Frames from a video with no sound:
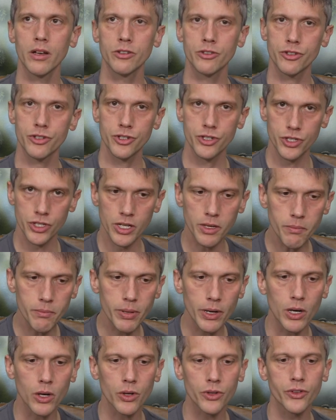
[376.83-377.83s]
She
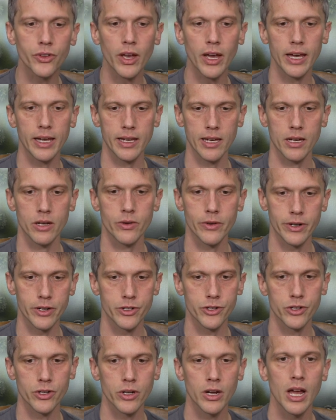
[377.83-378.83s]
built a
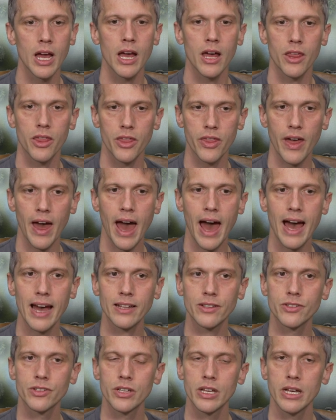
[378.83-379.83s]
character
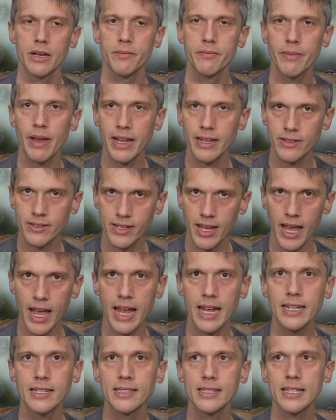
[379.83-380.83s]
that
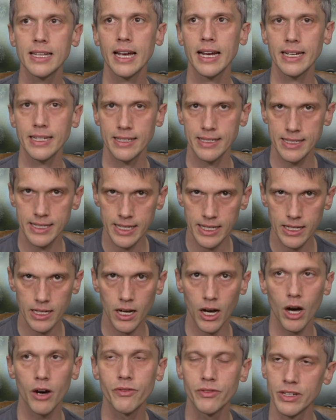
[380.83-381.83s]
maintains the
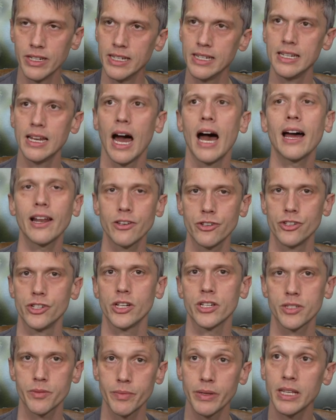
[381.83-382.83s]
idea of not
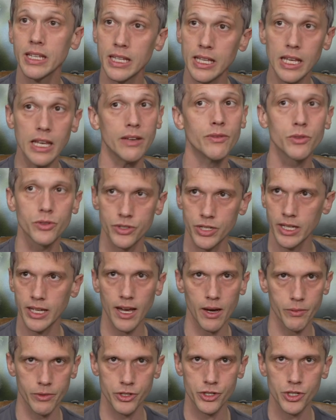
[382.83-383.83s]
just being evil to
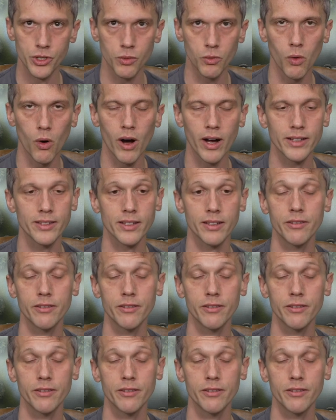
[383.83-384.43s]
get what she wants,